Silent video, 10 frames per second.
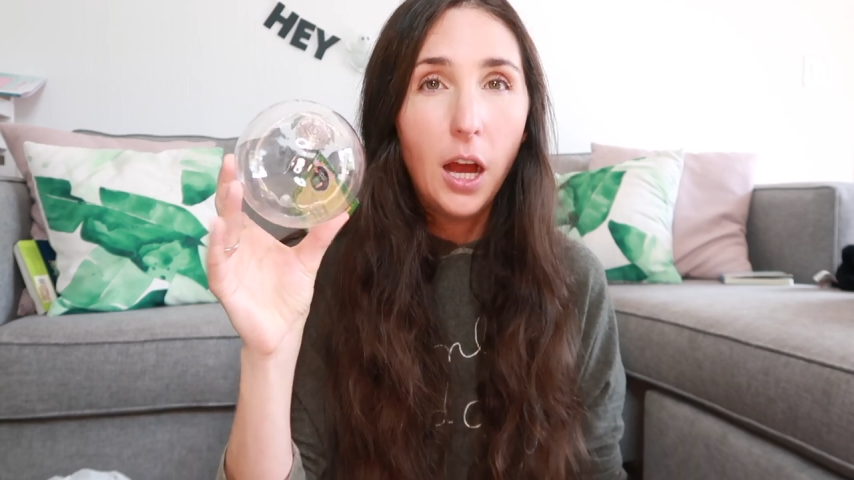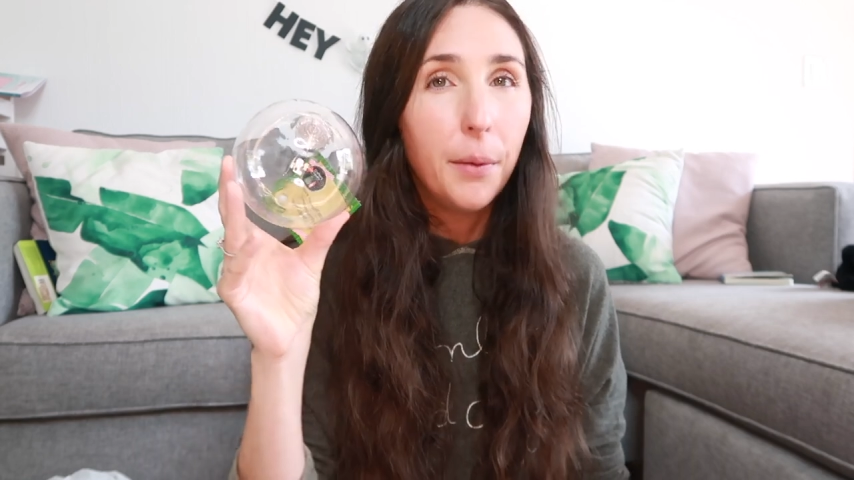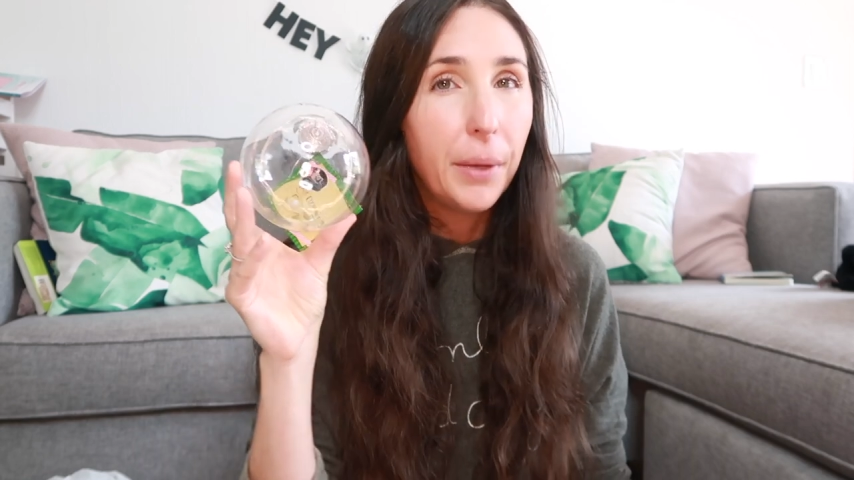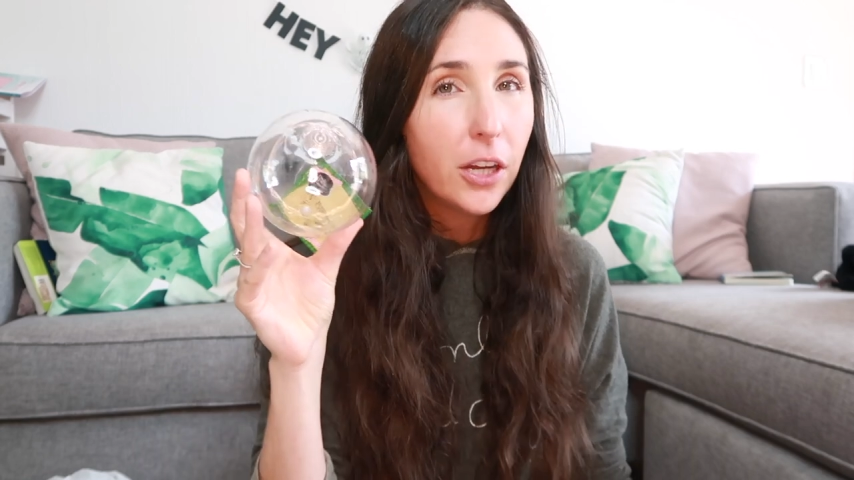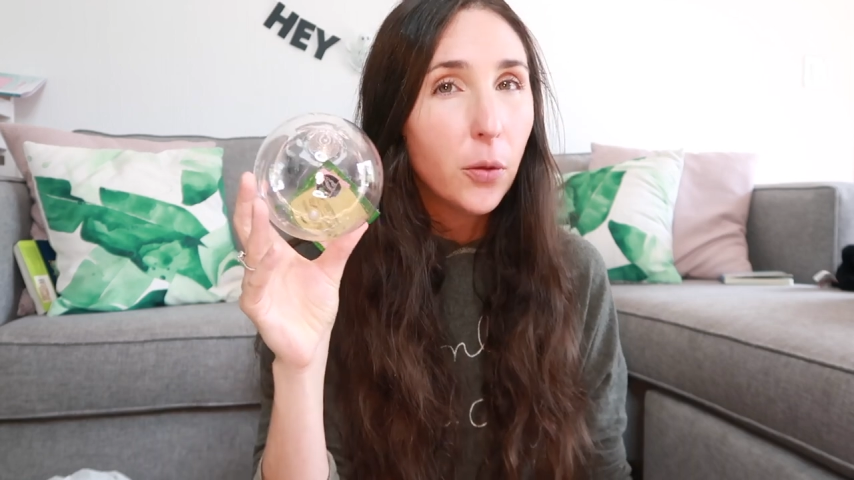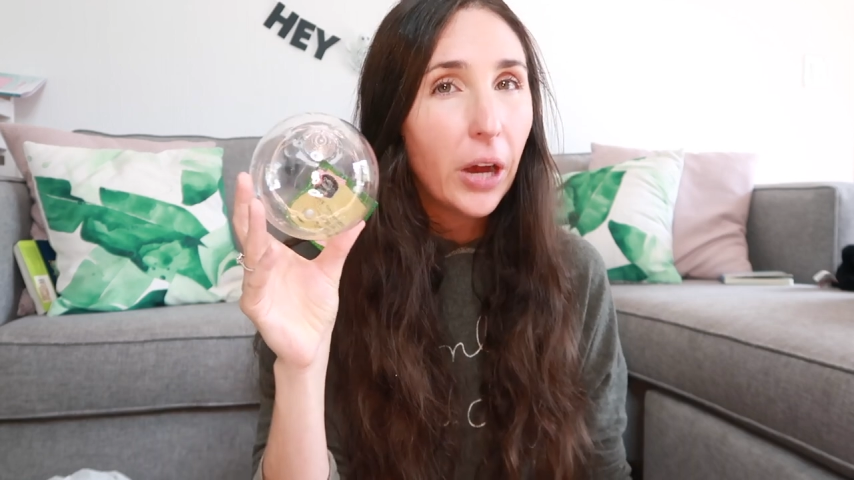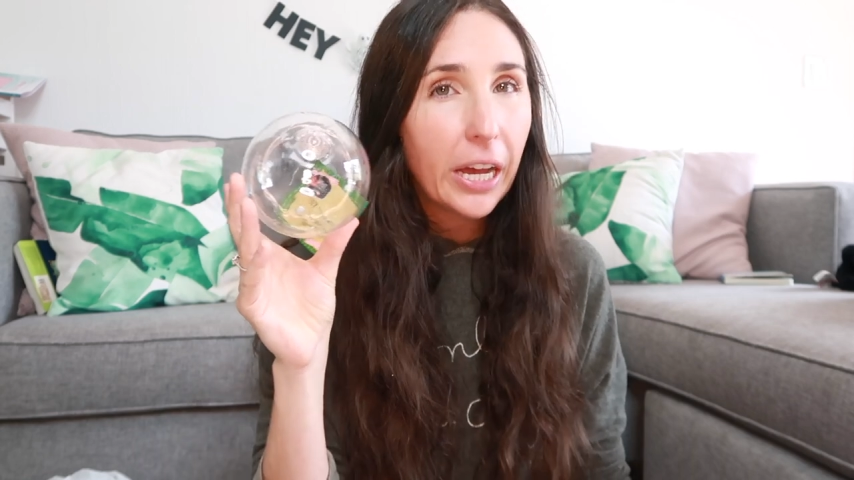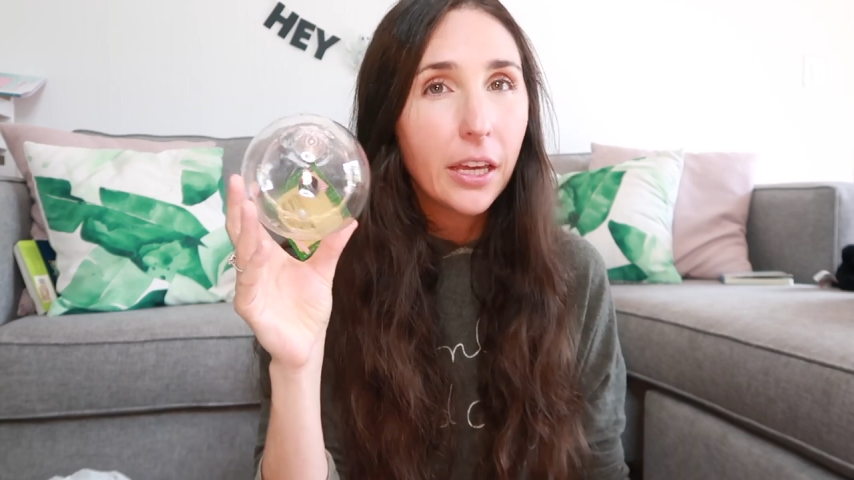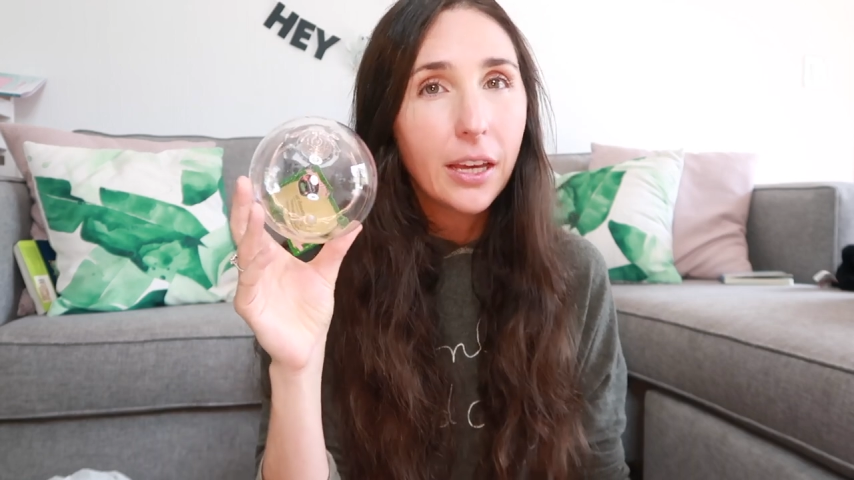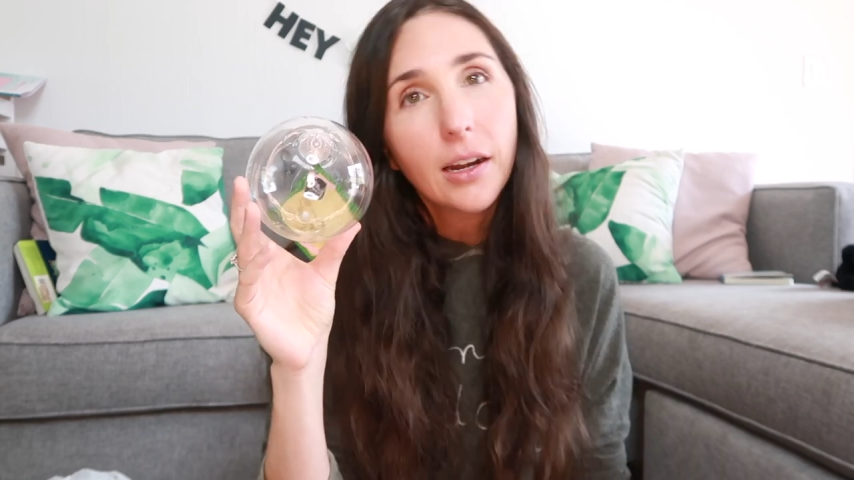I may go
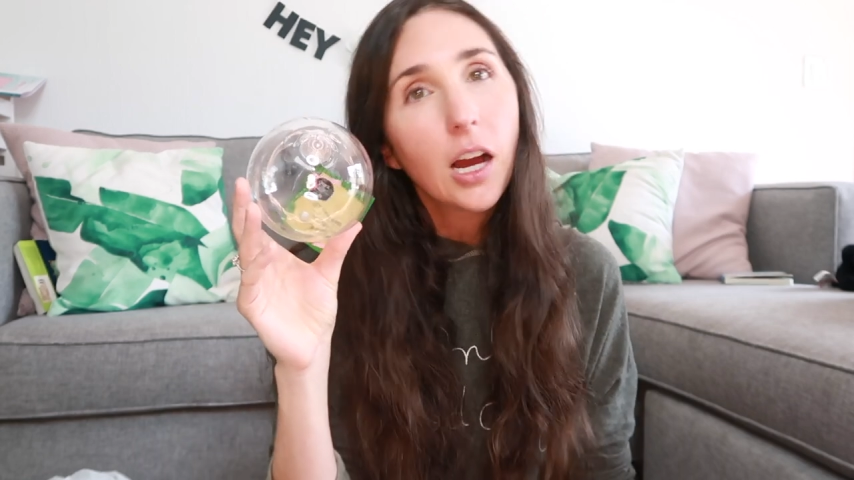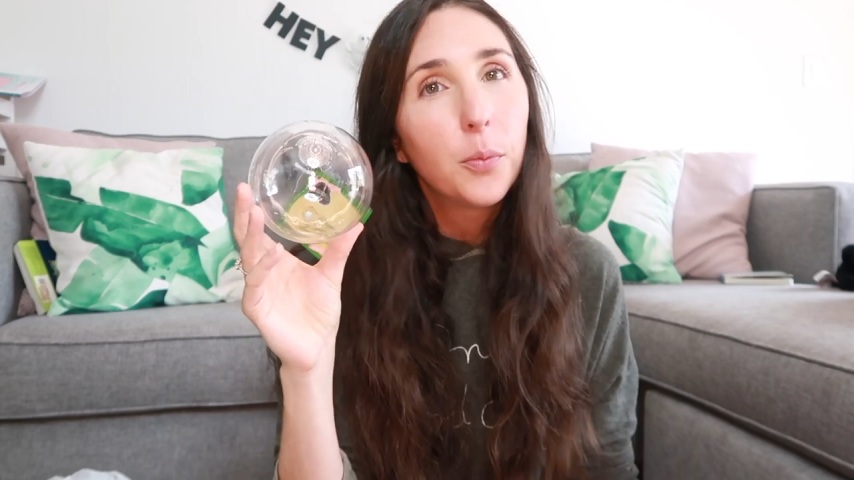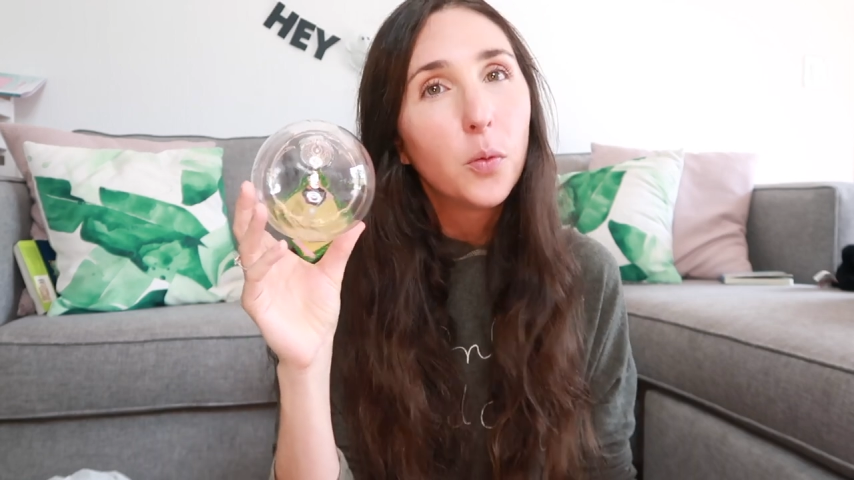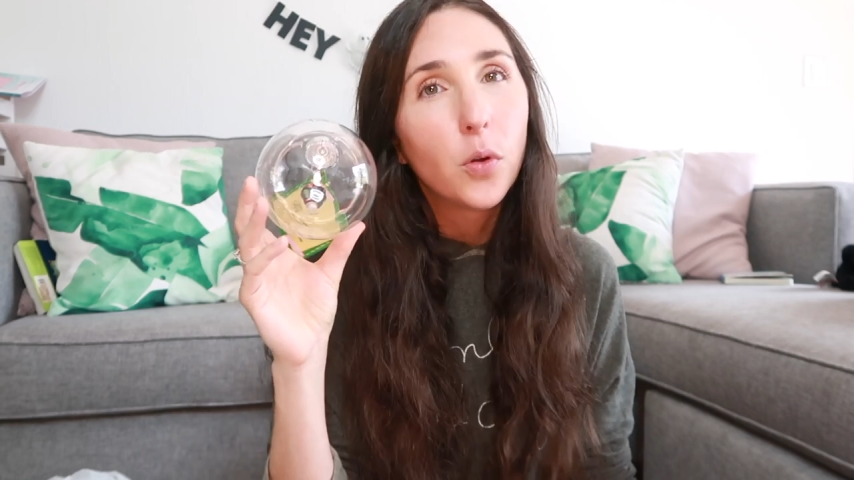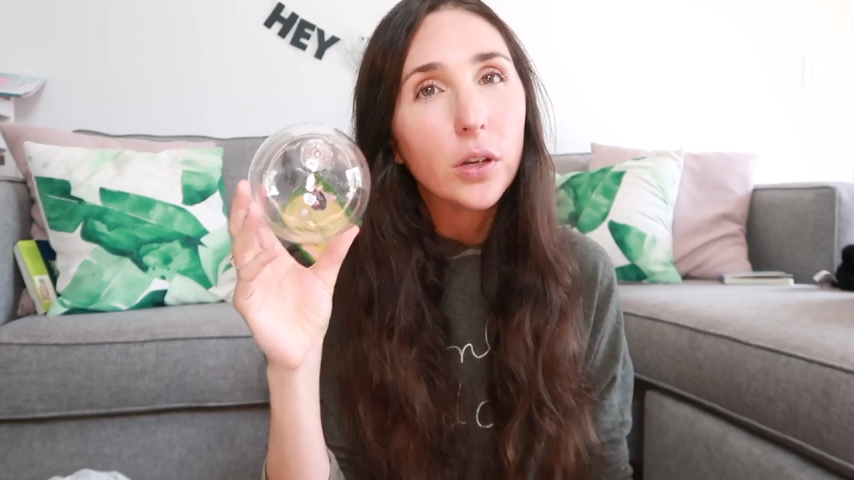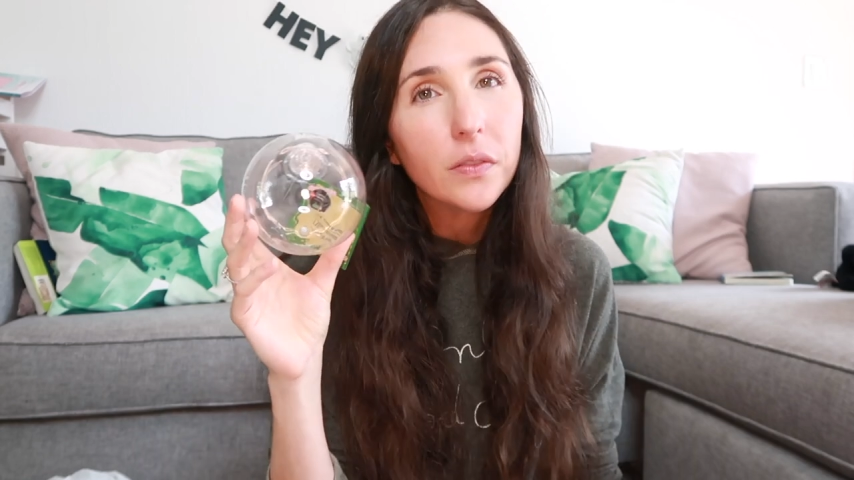back and get a couple more